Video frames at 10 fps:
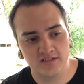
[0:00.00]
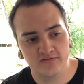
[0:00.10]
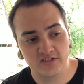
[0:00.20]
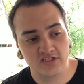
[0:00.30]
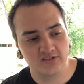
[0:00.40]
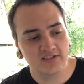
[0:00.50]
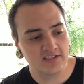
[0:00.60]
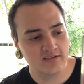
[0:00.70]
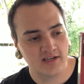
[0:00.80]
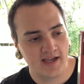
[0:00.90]

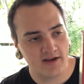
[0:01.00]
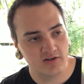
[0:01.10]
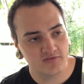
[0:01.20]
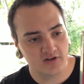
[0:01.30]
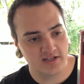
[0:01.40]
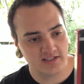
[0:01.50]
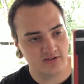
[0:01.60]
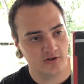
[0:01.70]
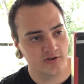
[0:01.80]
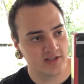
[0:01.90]
individually. However, I did
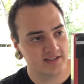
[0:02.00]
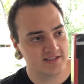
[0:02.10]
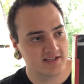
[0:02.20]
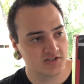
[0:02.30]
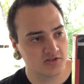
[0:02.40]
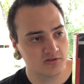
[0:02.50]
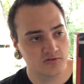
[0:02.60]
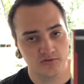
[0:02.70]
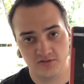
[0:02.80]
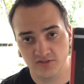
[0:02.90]
learn that this actually
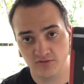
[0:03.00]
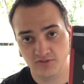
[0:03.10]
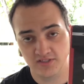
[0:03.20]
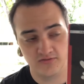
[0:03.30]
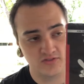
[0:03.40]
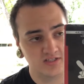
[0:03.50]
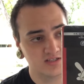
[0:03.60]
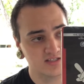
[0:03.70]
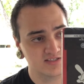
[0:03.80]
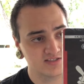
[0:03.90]
includes new stuff.
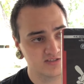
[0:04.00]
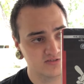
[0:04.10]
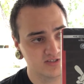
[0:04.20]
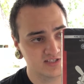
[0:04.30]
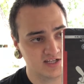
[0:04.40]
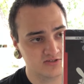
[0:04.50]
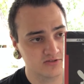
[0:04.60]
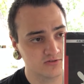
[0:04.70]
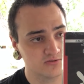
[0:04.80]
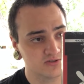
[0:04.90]
This actually
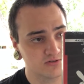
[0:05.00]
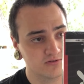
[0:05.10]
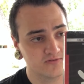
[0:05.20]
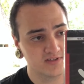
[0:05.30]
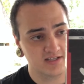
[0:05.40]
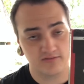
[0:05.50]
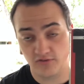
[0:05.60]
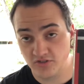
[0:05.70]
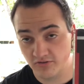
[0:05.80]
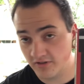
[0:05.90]
includes 35th
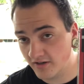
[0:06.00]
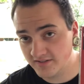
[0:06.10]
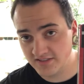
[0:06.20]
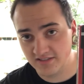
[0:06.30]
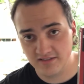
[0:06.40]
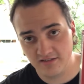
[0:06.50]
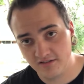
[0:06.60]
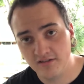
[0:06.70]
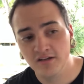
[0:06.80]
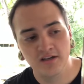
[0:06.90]
anniversary content in
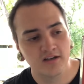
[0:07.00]
here,